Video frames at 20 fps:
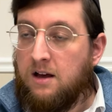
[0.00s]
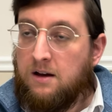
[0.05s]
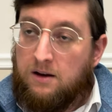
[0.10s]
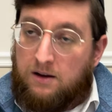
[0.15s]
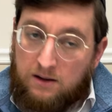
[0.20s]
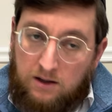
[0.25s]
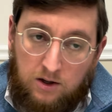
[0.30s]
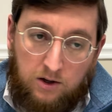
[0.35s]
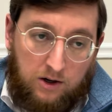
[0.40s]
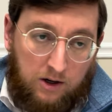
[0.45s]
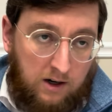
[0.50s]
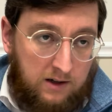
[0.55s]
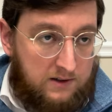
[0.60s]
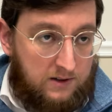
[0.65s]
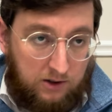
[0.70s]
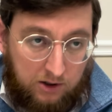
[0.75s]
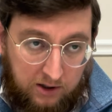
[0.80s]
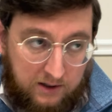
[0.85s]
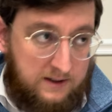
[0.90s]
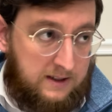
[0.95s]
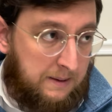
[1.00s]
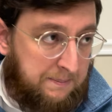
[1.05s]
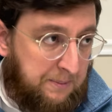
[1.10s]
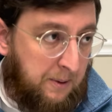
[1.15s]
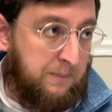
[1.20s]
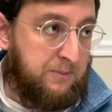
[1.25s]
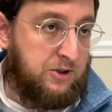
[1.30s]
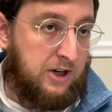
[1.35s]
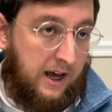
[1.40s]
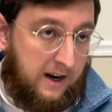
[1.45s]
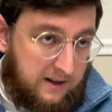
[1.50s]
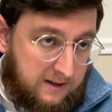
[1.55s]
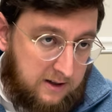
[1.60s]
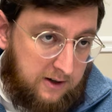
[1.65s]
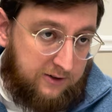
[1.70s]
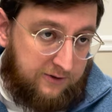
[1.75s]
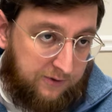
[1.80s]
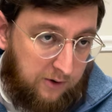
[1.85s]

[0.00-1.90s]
You could also learn simple pshat, as there's